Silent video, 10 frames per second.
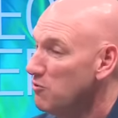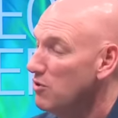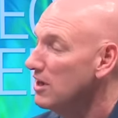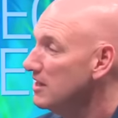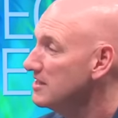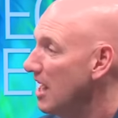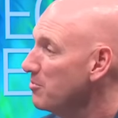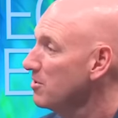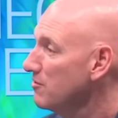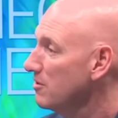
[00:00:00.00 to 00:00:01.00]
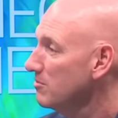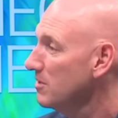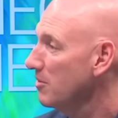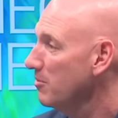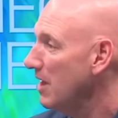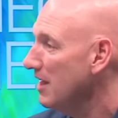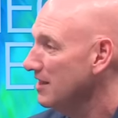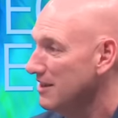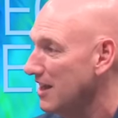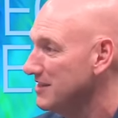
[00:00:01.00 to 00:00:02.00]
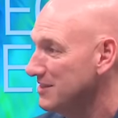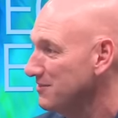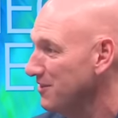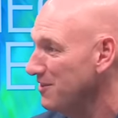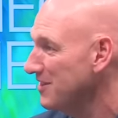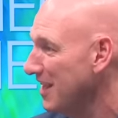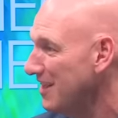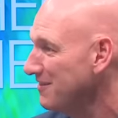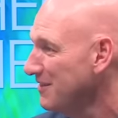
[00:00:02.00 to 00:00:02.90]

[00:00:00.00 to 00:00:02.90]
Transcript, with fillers: We're going to stop you from coming back. And God said, No, you're not.